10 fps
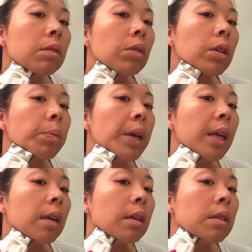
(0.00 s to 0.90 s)
where the
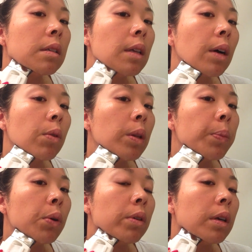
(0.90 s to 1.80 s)
meat is, not where the
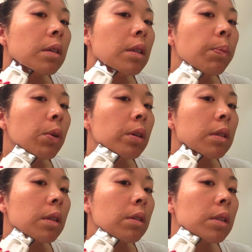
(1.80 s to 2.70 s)
bone is. The bone
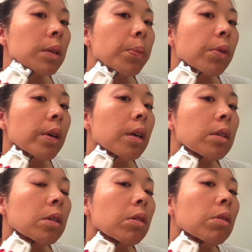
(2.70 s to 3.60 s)
is a little slippery,
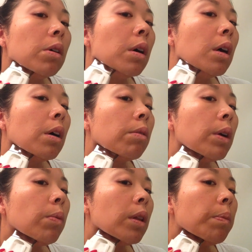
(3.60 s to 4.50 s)
so
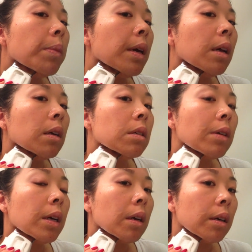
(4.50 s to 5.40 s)
right where the meat is
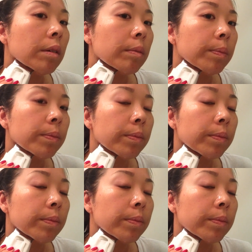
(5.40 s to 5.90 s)
right here.